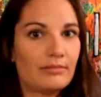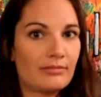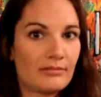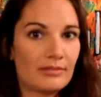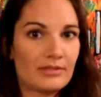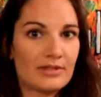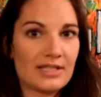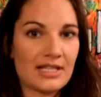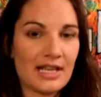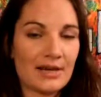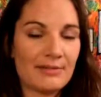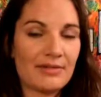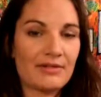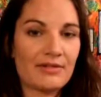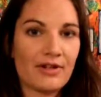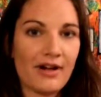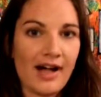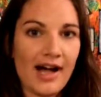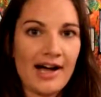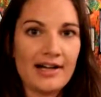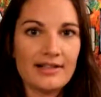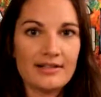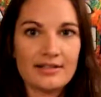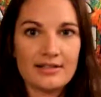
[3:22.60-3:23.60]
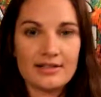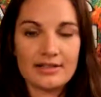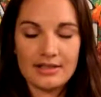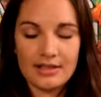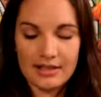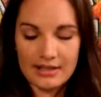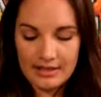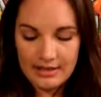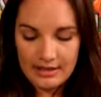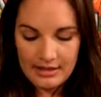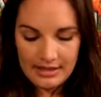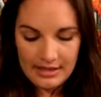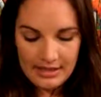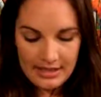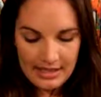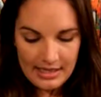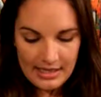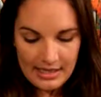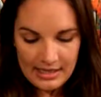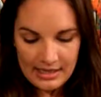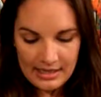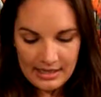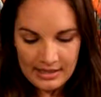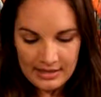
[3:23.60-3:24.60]
type of class.
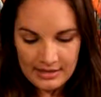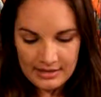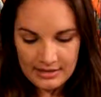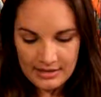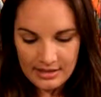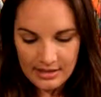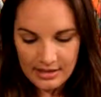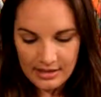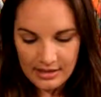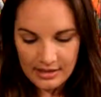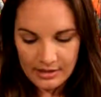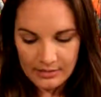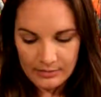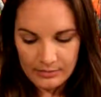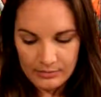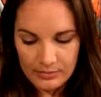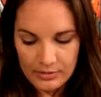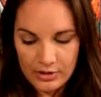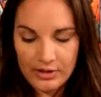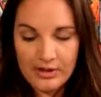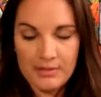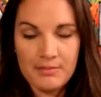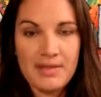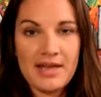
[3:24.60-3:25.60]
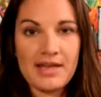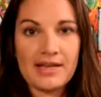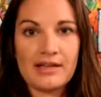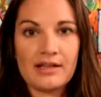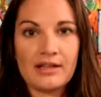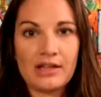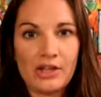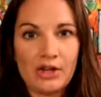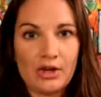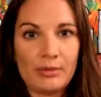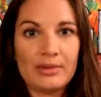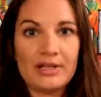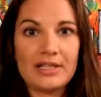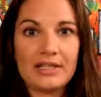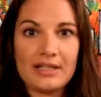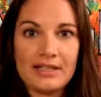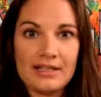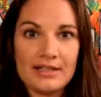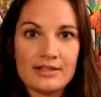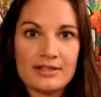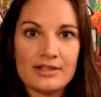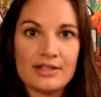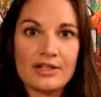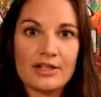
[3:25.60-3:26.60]
And you can make it a little bit
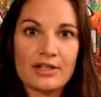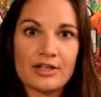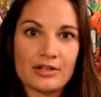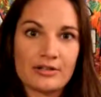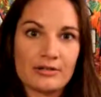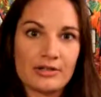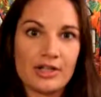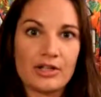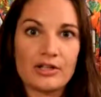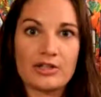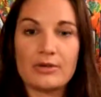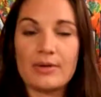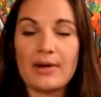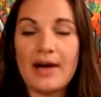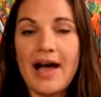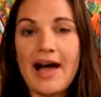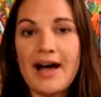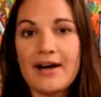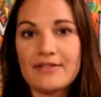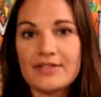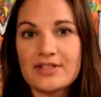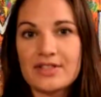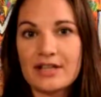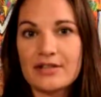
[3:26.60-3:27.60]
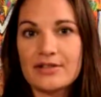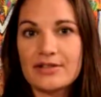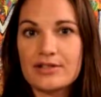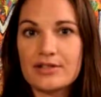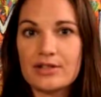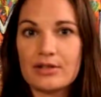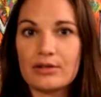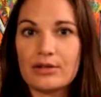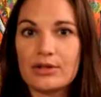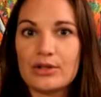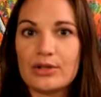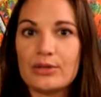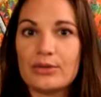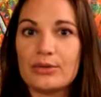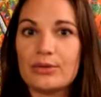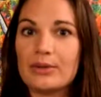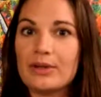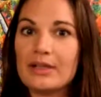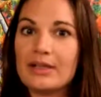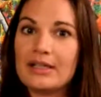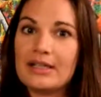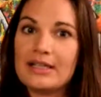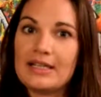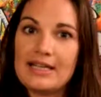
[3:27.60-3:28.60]
easier. You could do a half sun salute
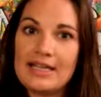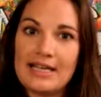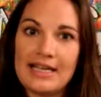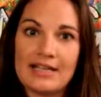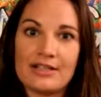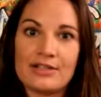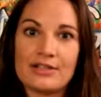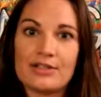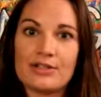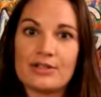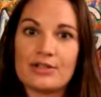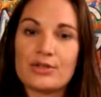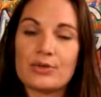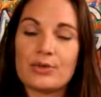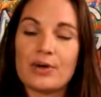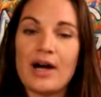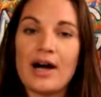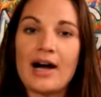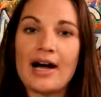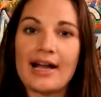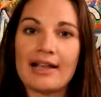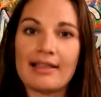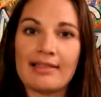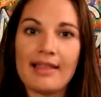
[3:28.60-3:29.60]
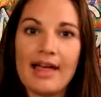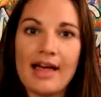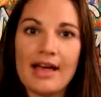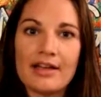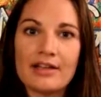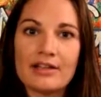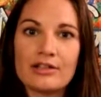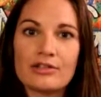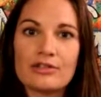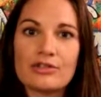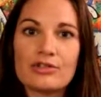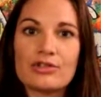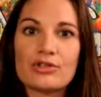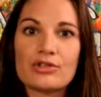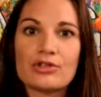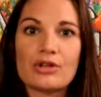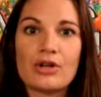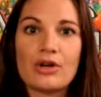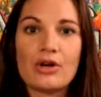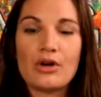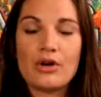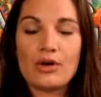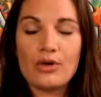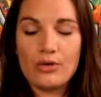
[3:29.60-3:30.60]
and just do a high lunge
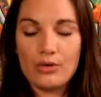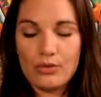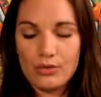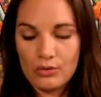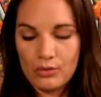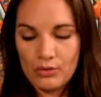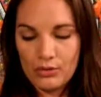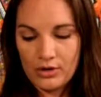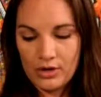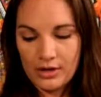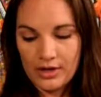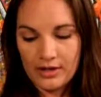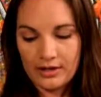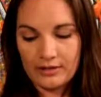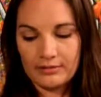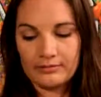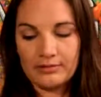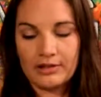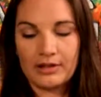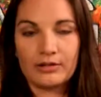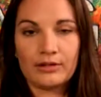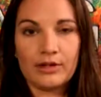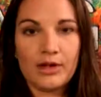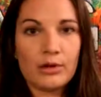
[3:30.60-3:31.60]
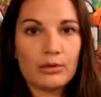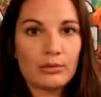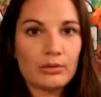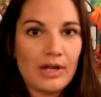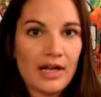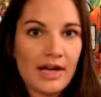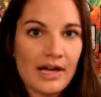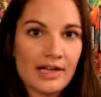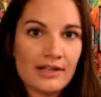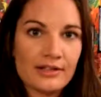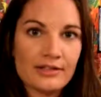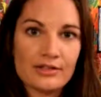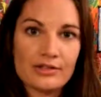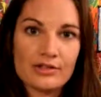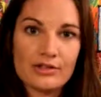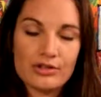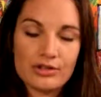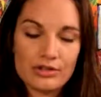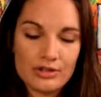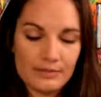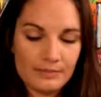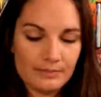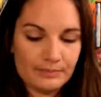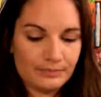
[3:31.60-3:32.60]
or a low
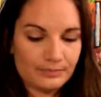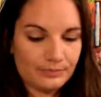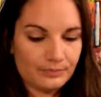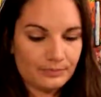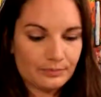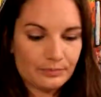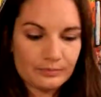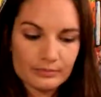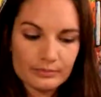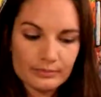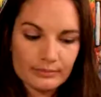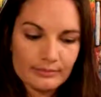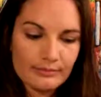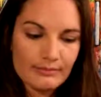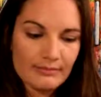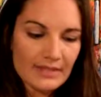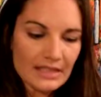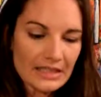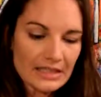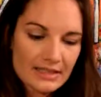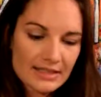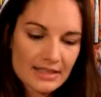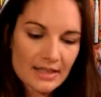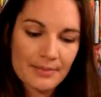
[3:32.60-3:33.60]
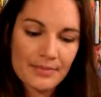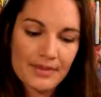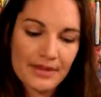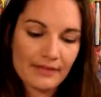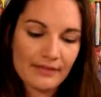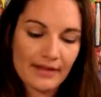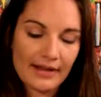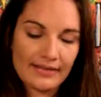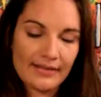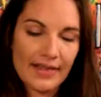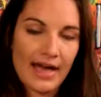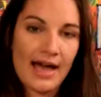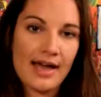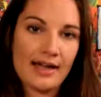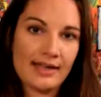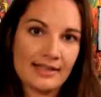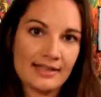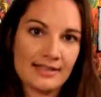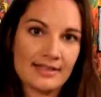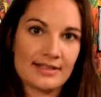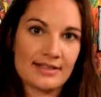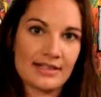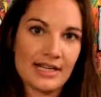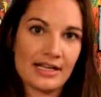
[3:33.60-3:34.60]
lunge, something like that,
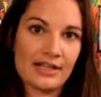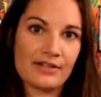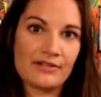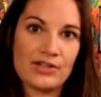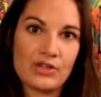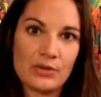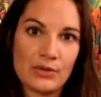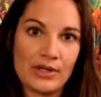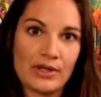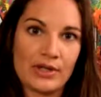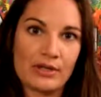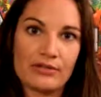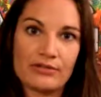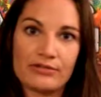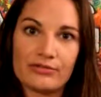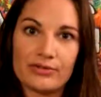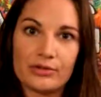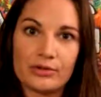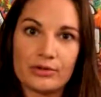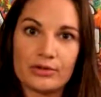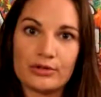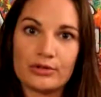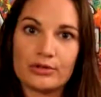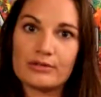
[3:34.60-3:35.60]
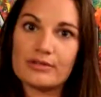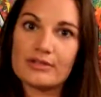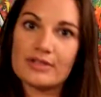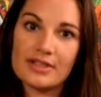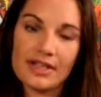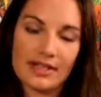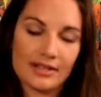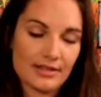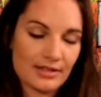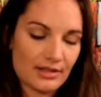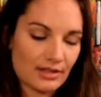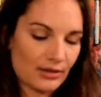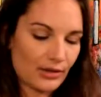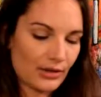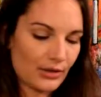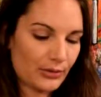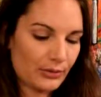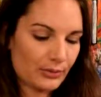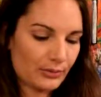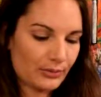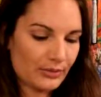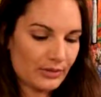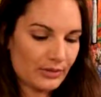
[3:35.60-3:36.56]
instead of doing a full sun salute.